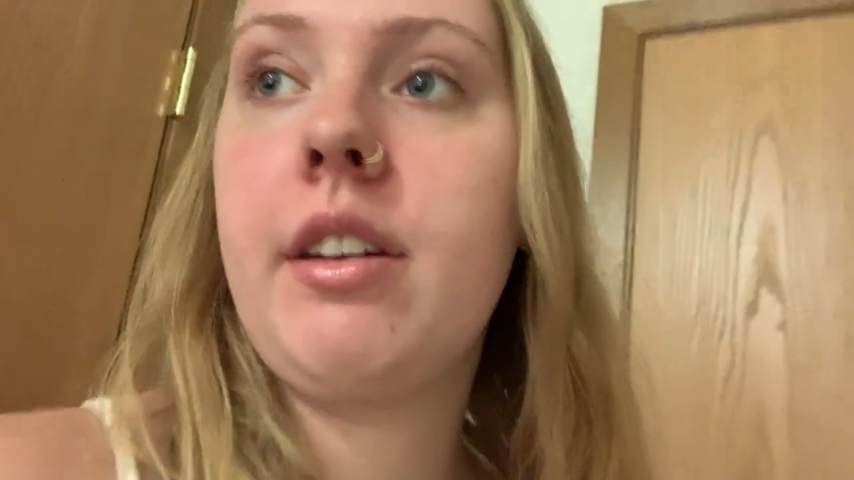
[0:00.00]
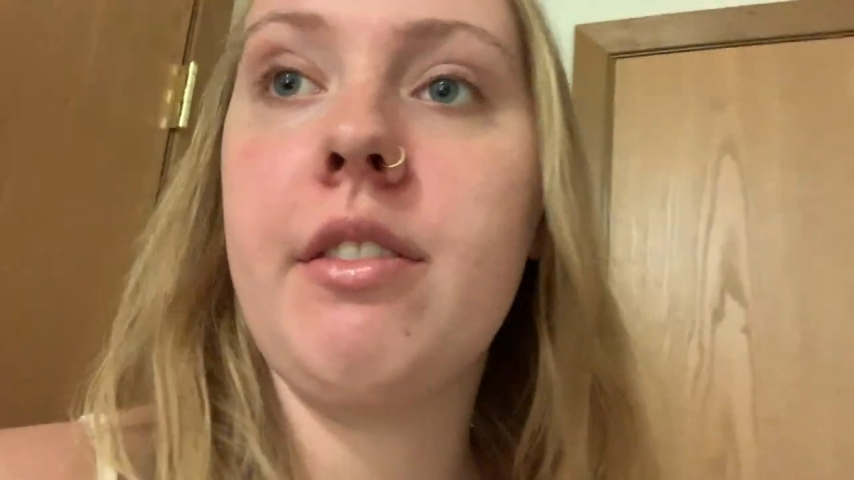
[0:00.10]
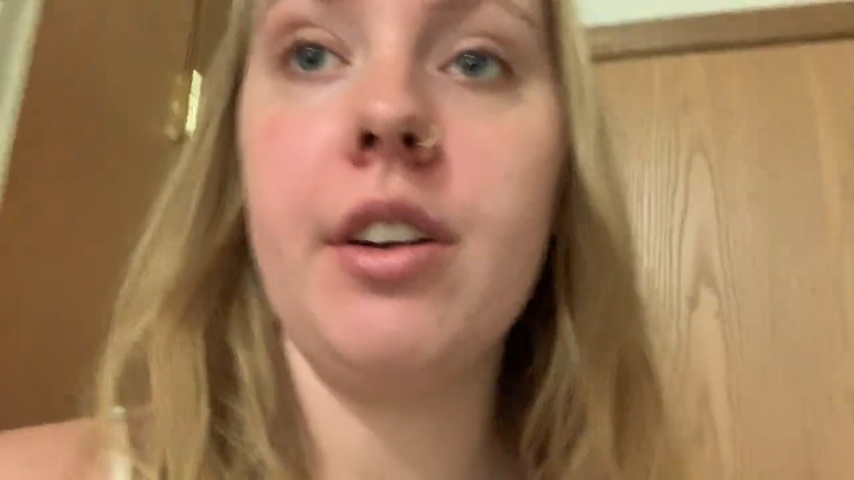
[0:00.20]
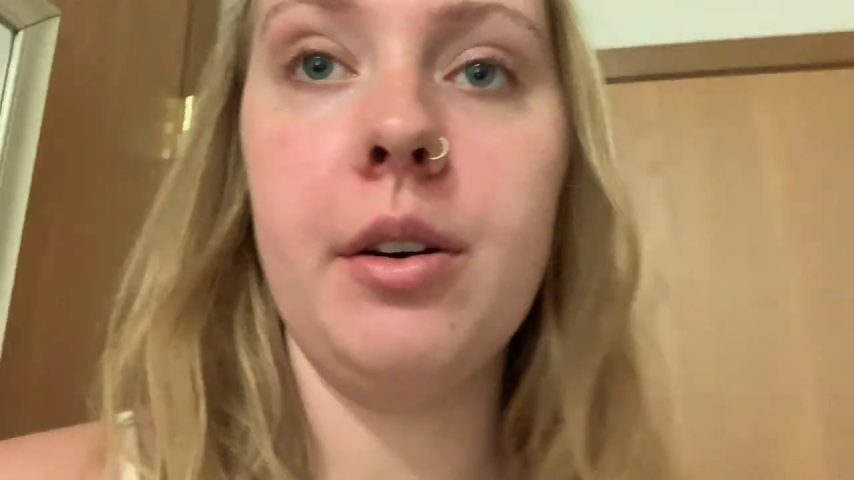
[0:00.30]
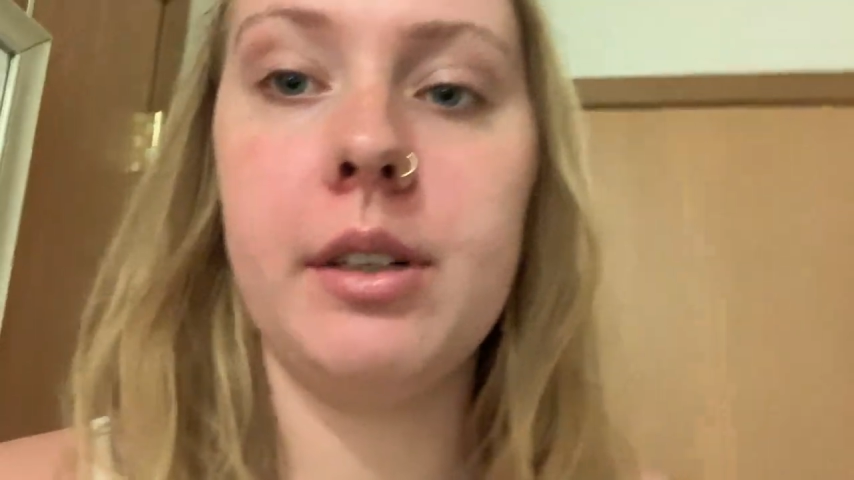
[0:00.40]

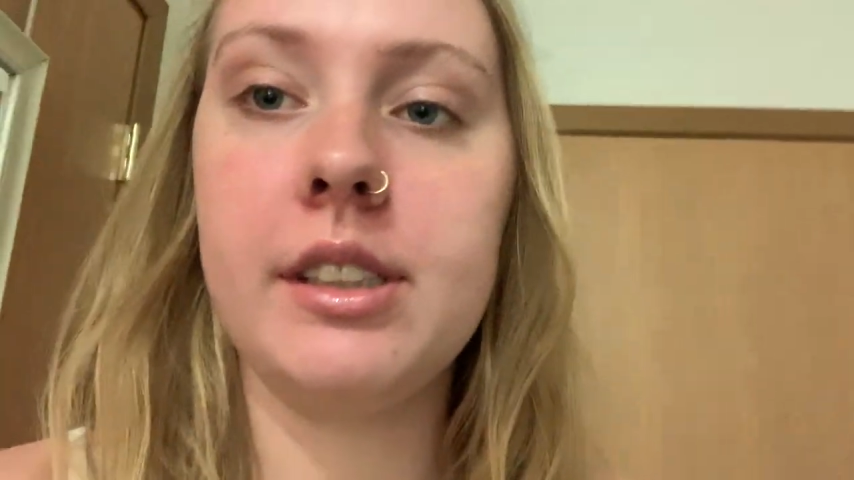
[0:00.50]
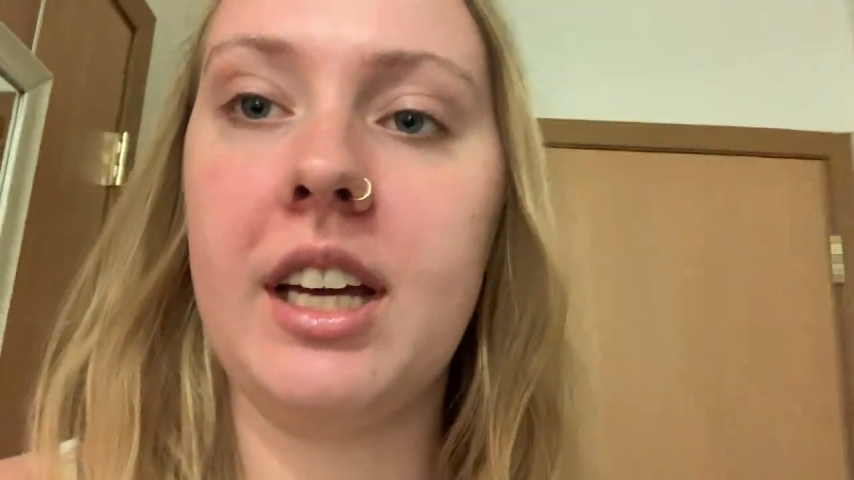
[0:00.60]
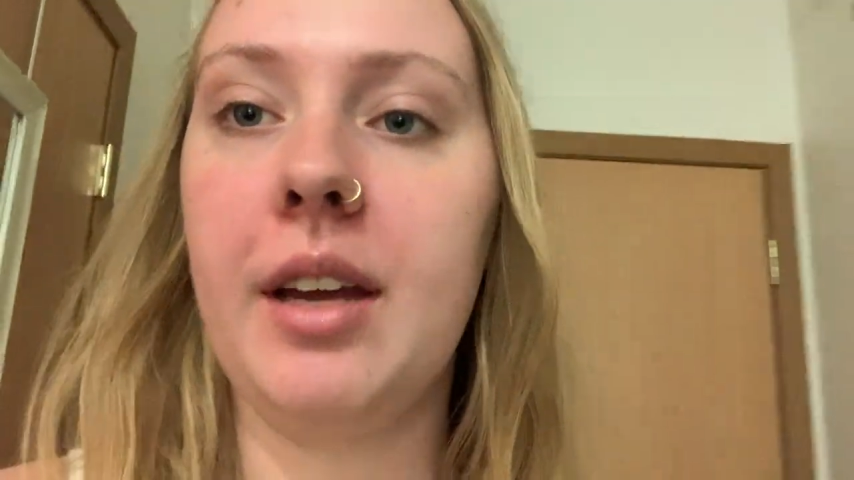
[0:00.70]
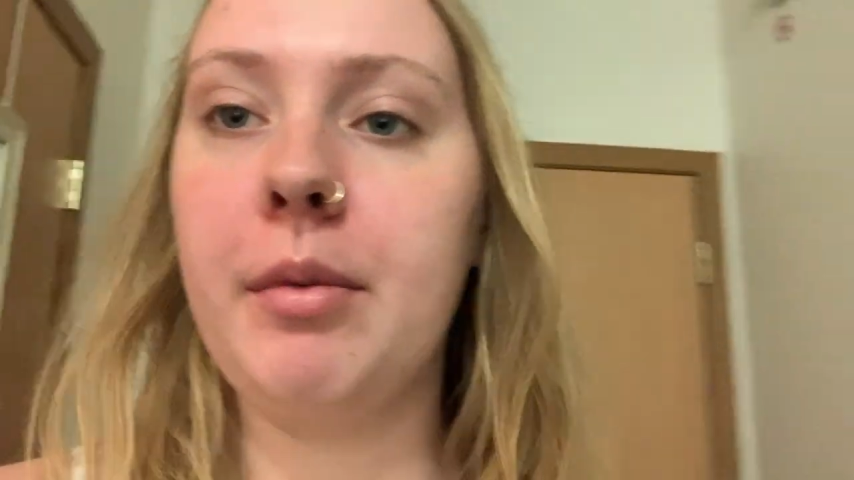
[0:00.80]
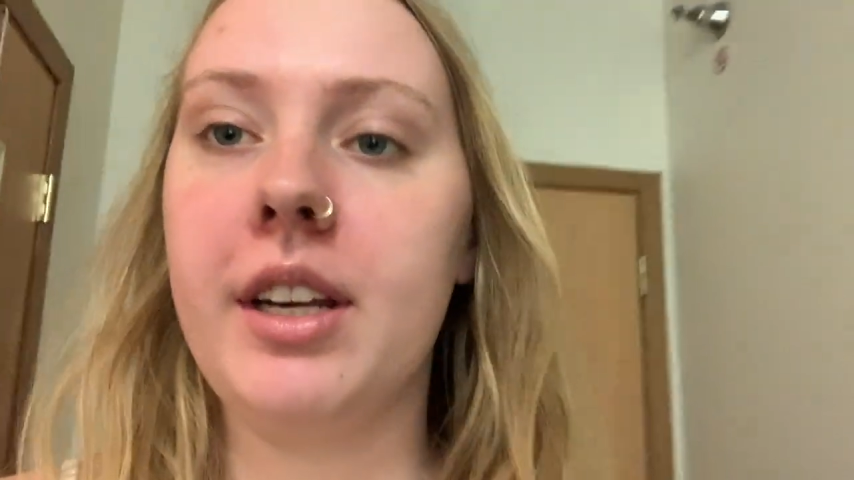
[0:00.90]
even know what
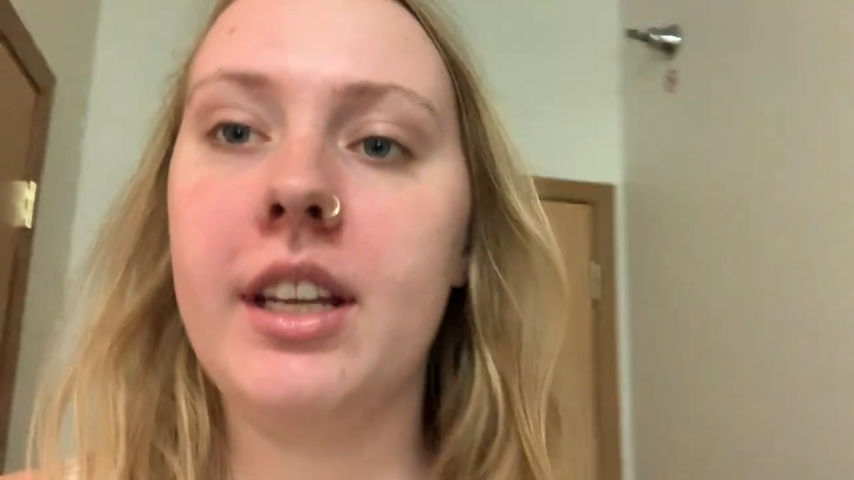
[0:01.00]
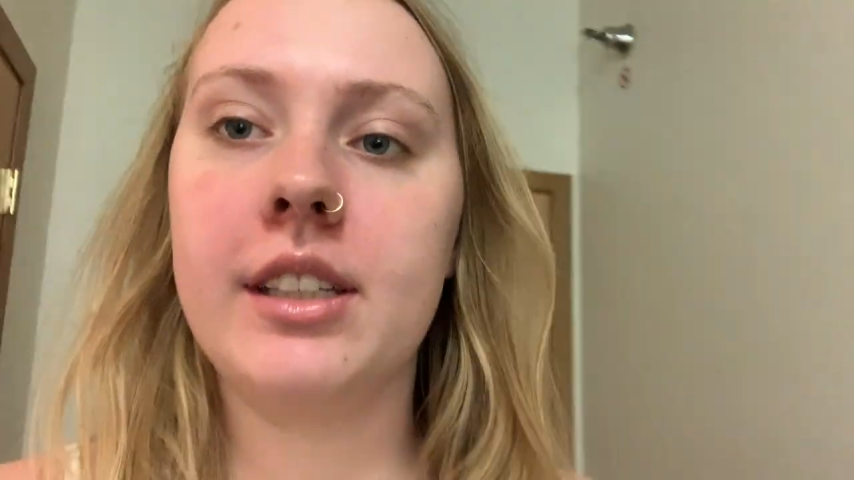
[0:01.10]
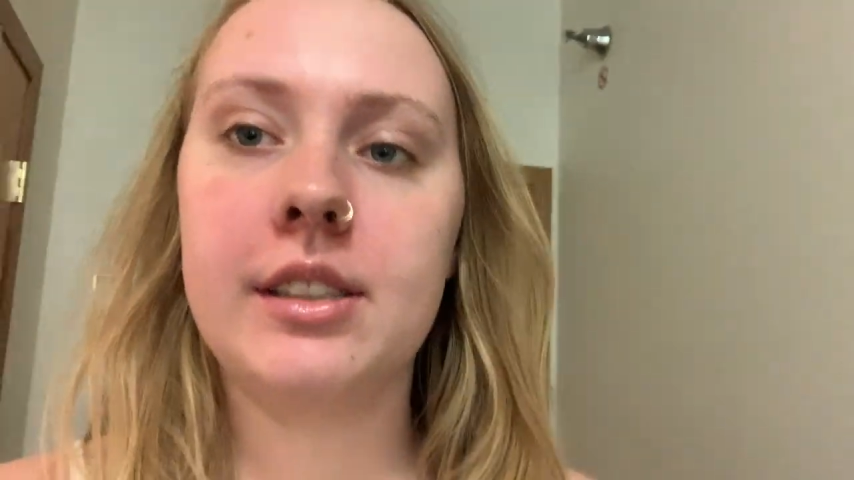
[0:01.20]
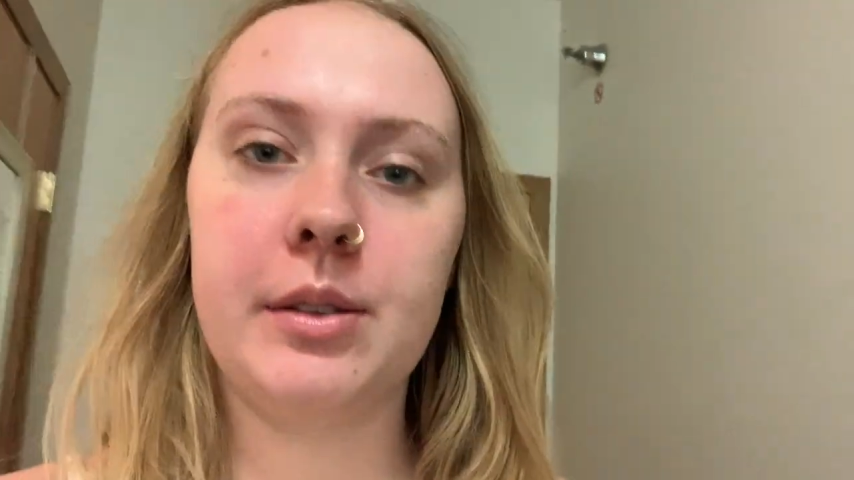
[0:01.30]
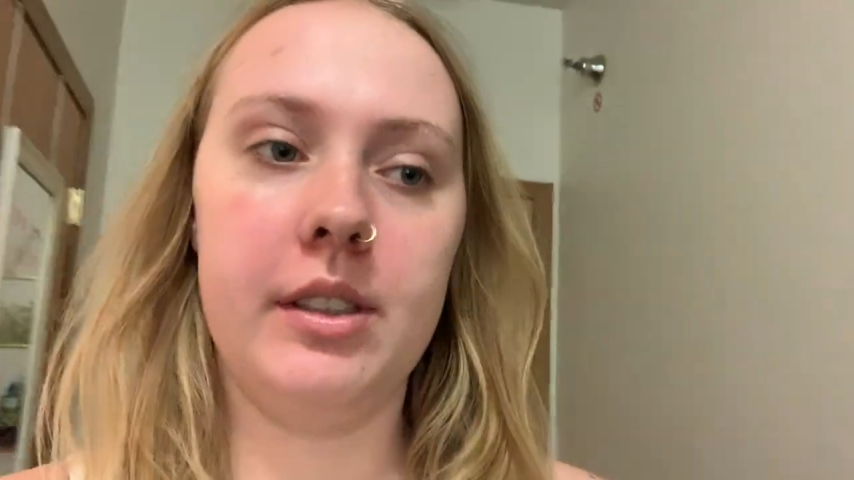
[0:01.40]
time it
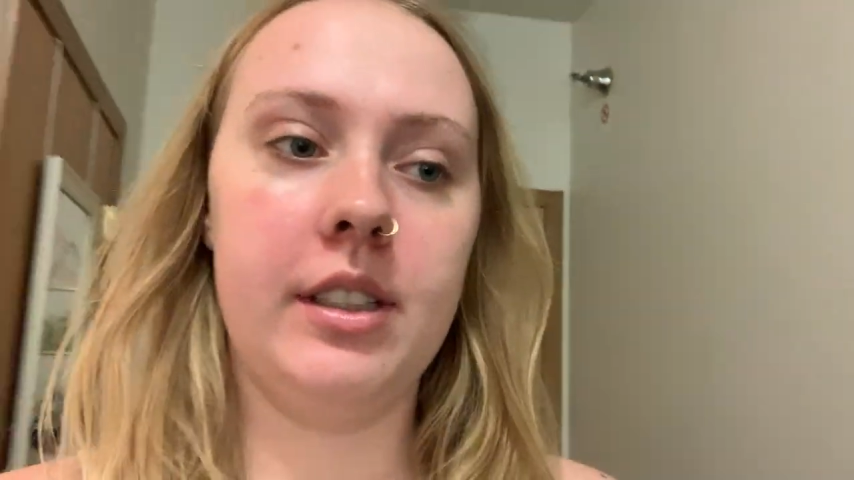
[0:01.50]
is.